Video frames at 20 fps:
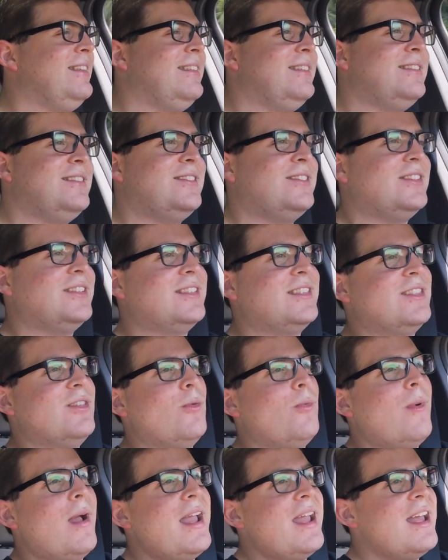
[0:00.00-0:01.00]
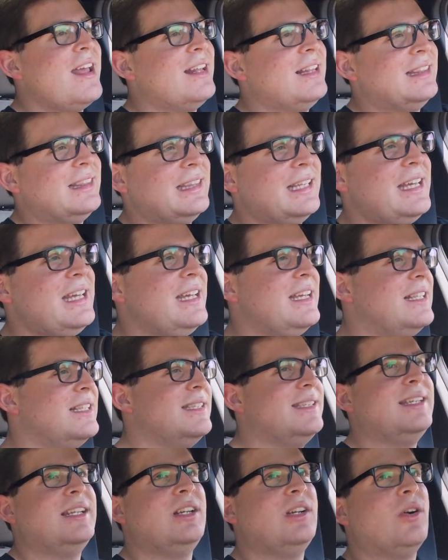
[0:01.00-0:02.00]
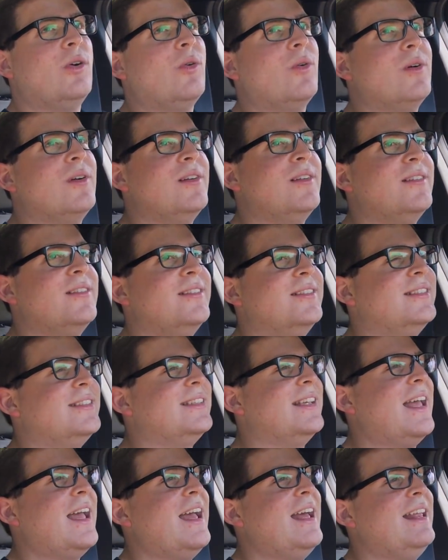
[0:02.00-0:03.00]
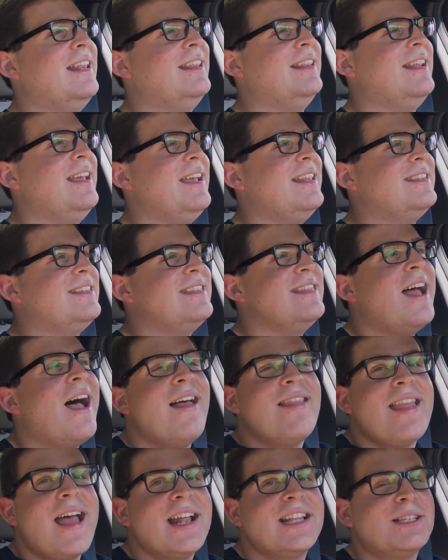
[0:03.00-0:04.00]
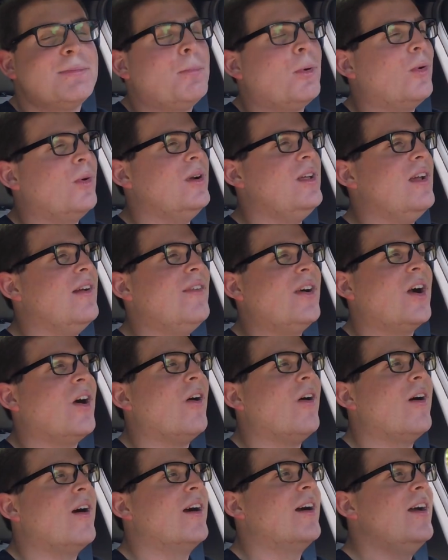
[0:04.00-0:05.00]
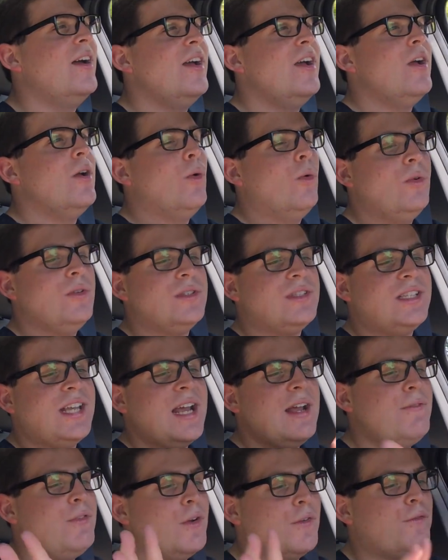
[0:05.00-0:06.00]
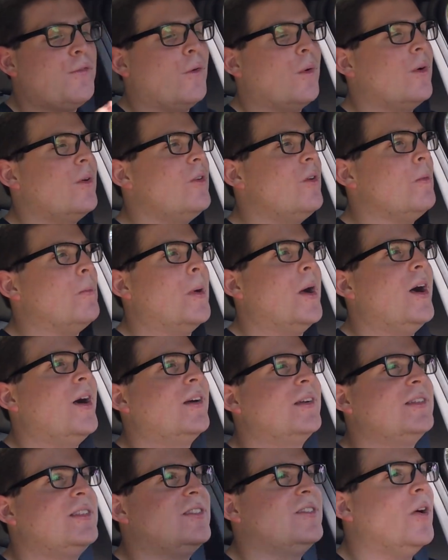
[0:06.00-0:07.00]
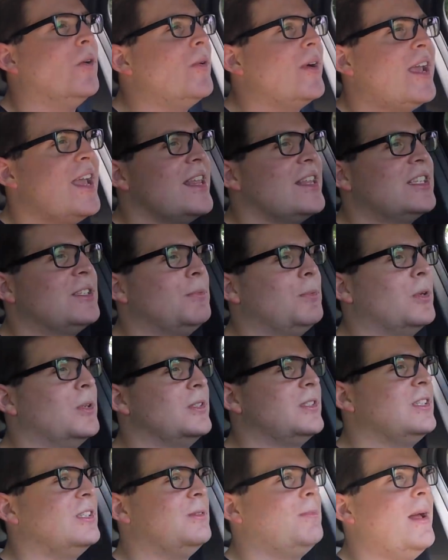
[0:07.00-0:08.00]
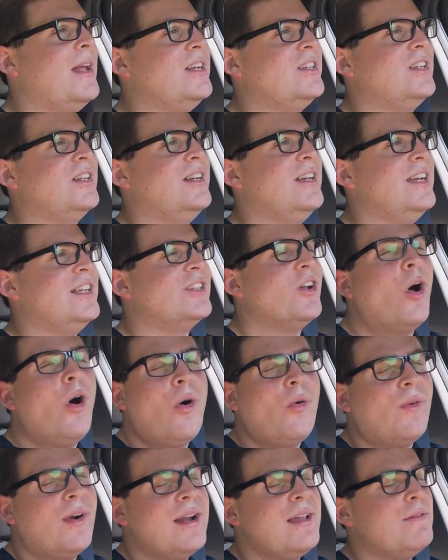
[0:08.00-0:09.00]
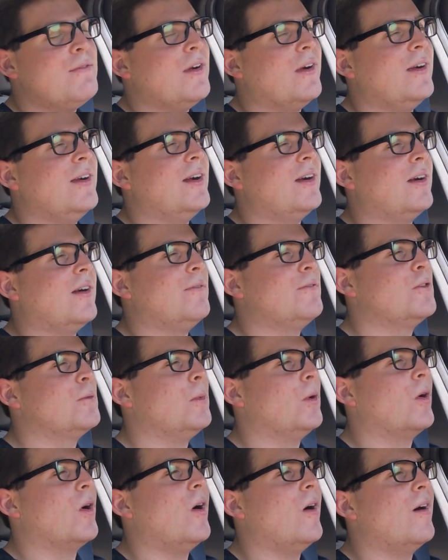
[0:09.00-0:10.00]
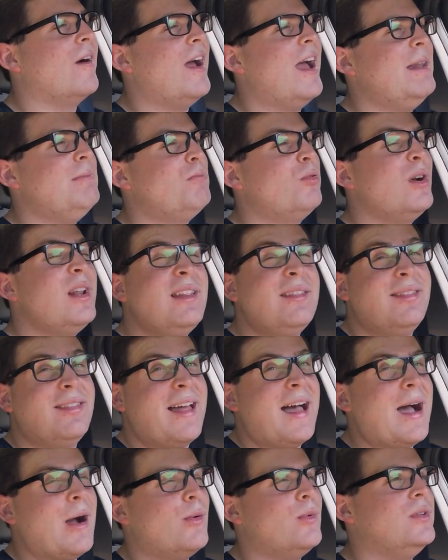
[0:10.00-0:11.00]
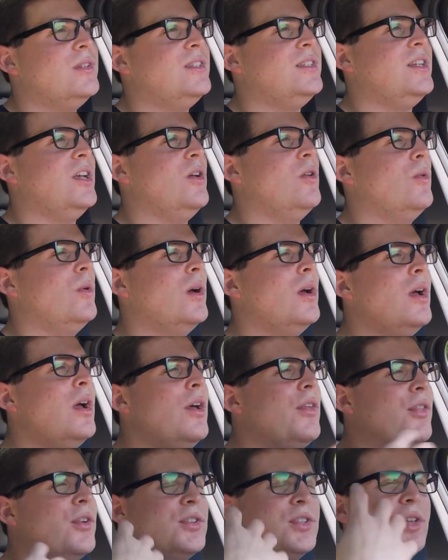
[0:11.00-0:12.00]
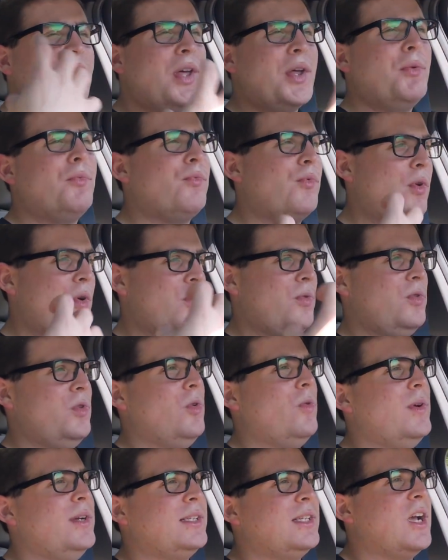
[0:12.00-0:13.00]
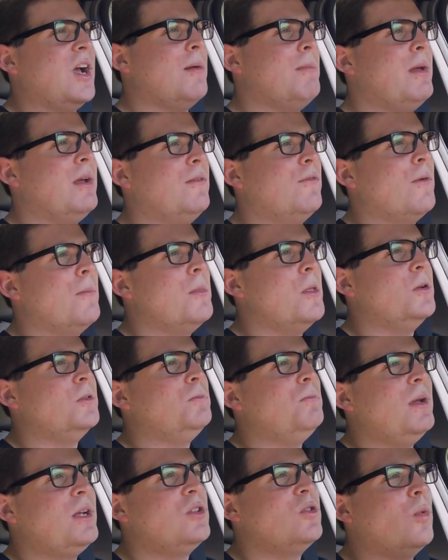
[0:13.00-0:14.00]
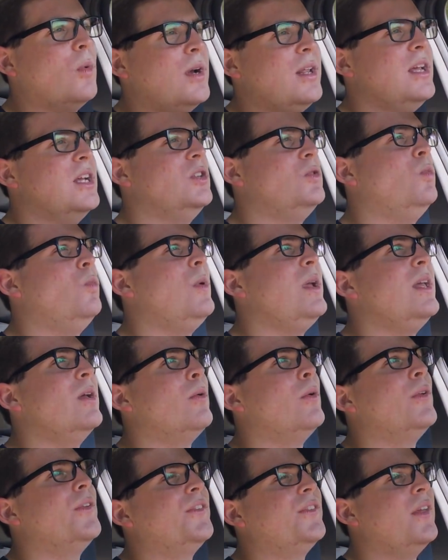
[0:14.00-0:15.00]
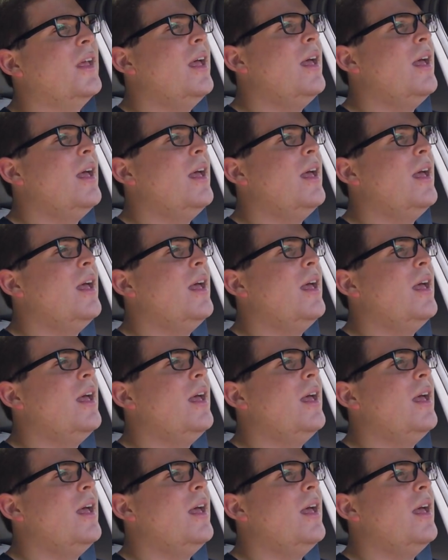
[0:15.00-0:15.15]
just the way it leans in corners, and it's not that sporty of a car. Save your $400, don't get the Sport suspension. It's already a very uncomfortable car and pretty loud too. There's a lot of road noise coming from those big 20-inch wheels.